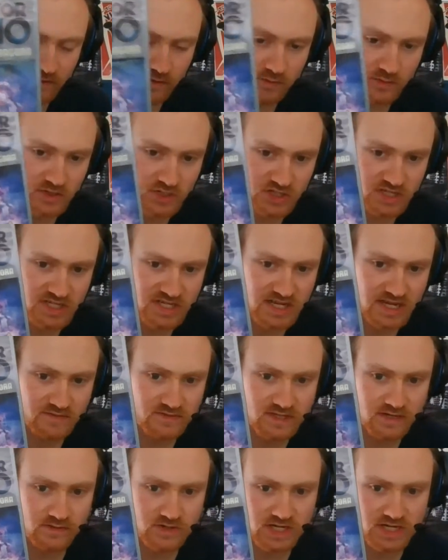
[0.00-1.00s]
era which did have
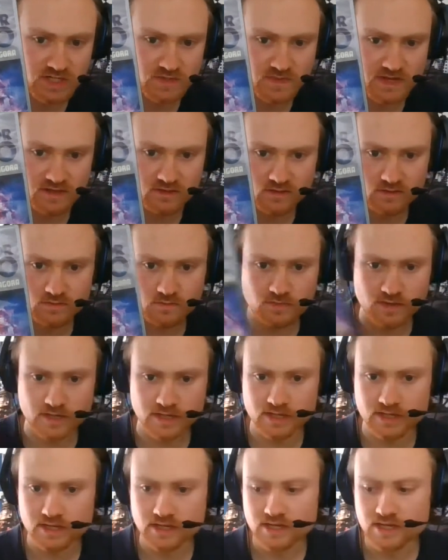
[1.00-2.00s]
Sarah Jane Smith,
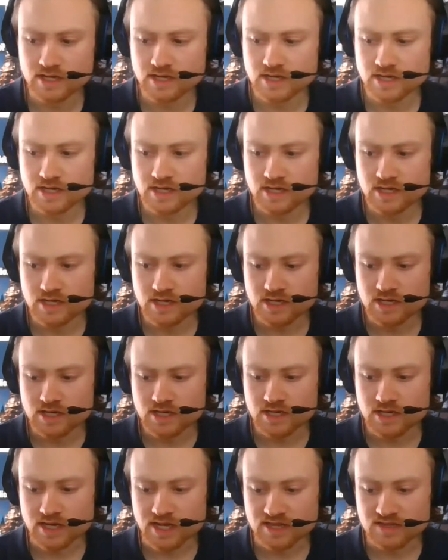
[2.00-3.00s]
but
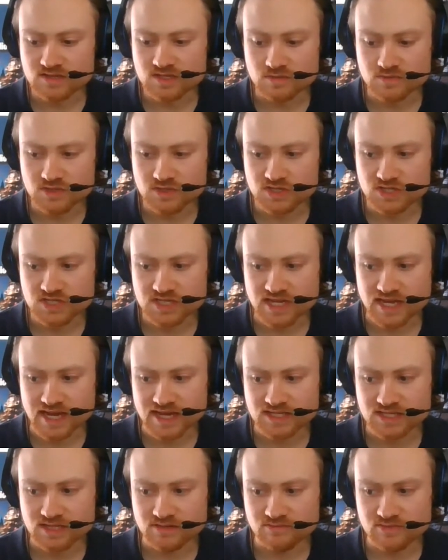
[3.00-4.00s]
again, this episode just it
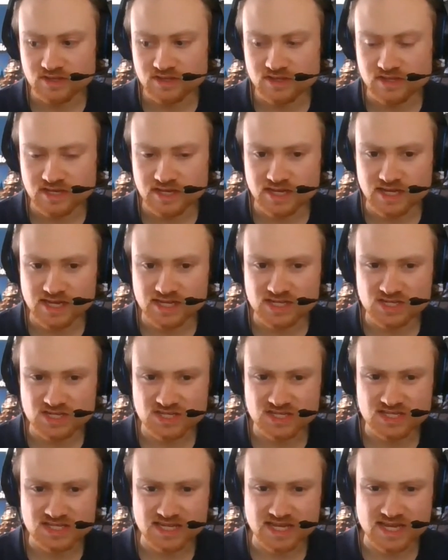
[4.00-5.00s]
had something that it
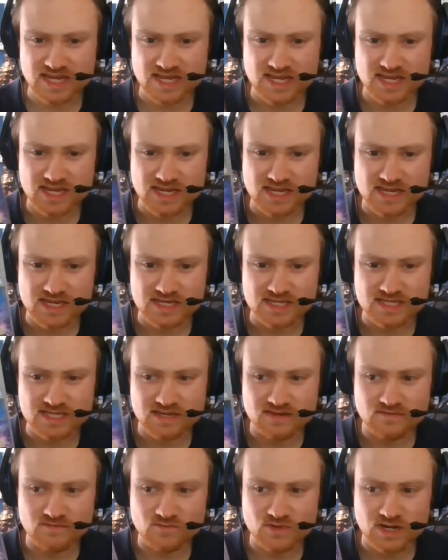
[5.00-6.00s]
just
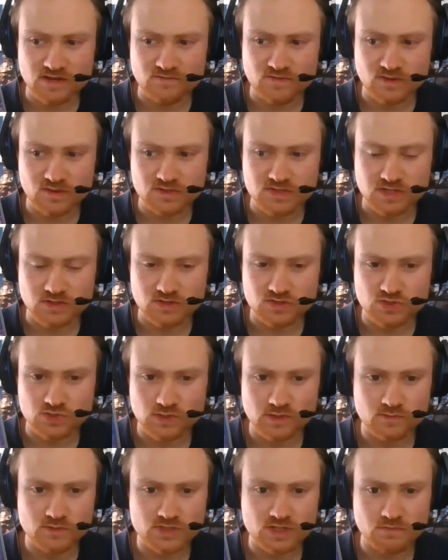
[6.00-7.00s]
didn't really feel as though the
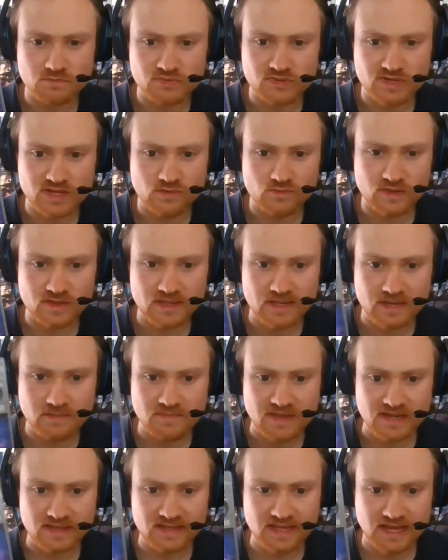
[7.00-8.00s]
story was complete when they
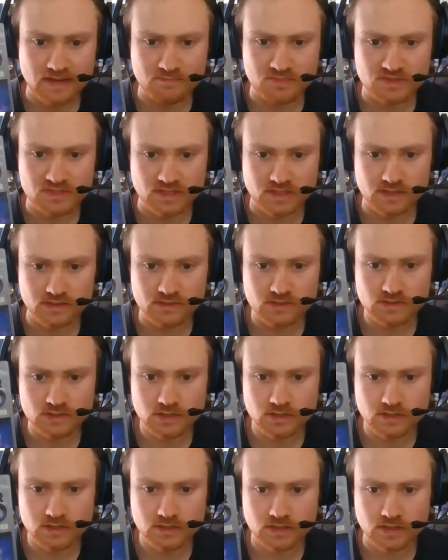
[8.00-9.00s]
made the episode,
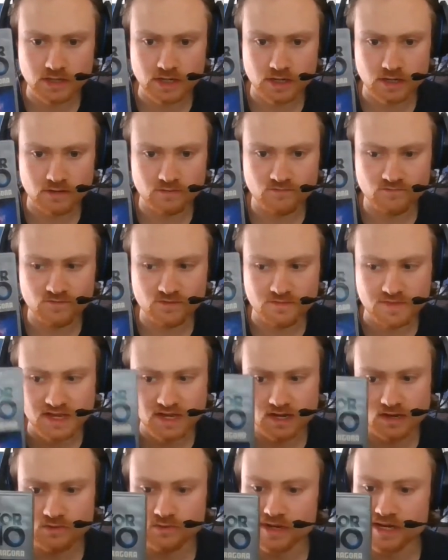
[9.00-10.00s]
uh, for me
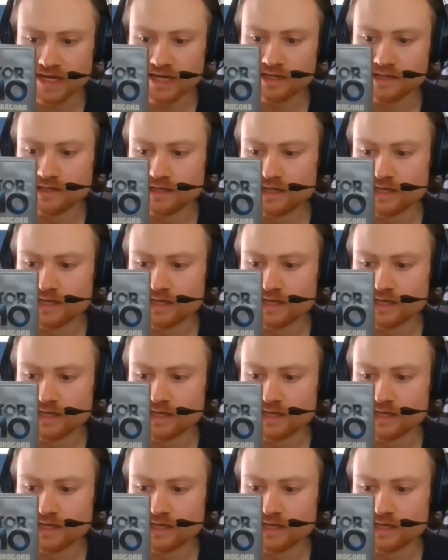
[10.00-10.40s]
anyway.